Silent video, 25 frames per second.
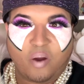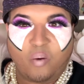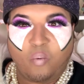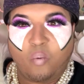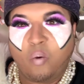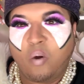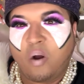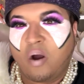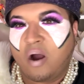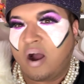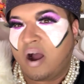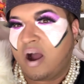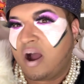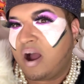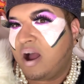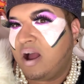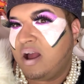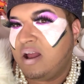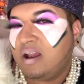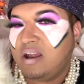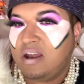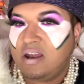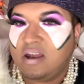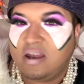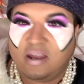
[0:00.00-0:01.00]
Well,
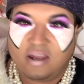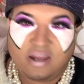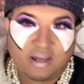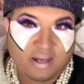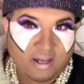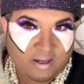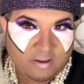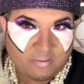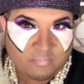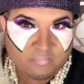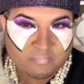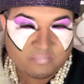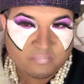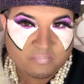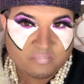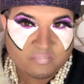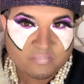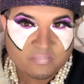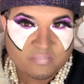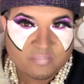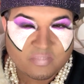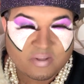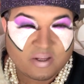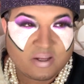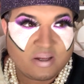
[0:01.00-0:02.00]
honey,
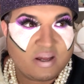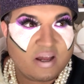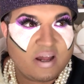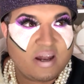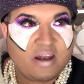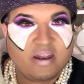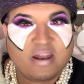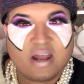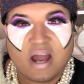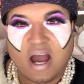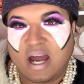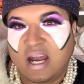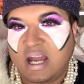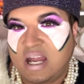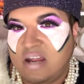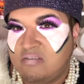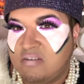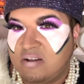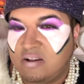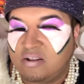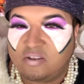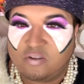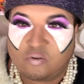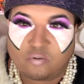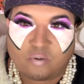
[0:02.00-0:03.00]
not
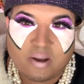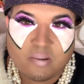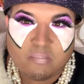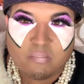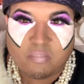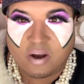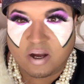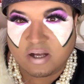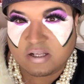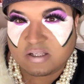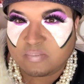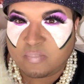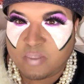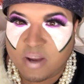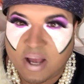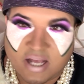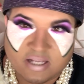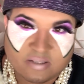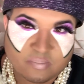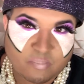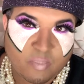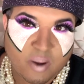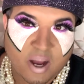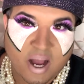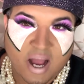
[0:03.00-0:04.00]
even three months
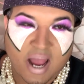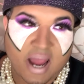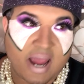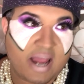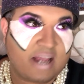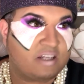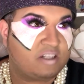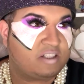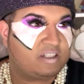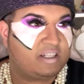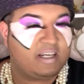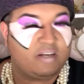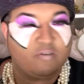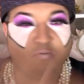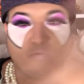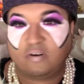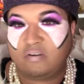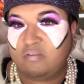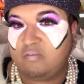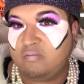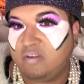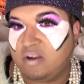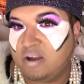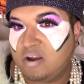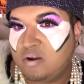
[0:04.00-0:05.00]
passed by and she
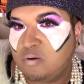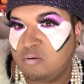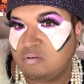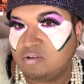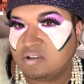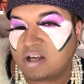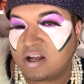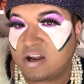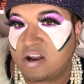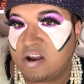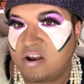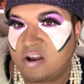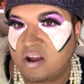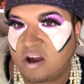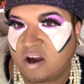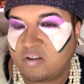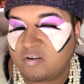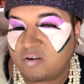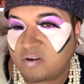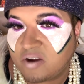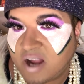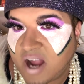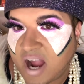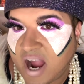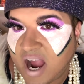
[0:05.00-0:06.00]
reviews
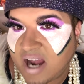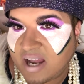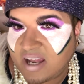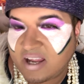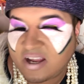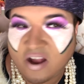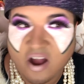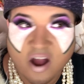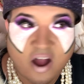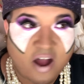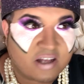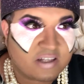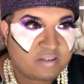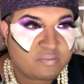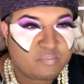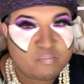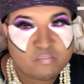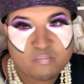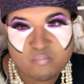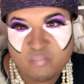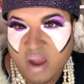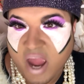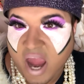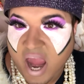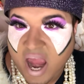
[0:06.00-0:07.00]
another Kylie
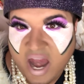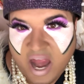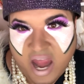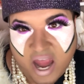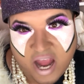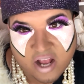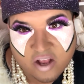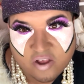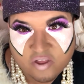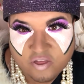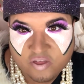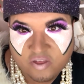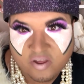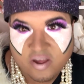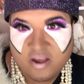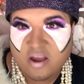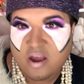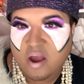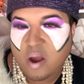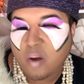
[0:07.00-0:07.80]
Cosmetics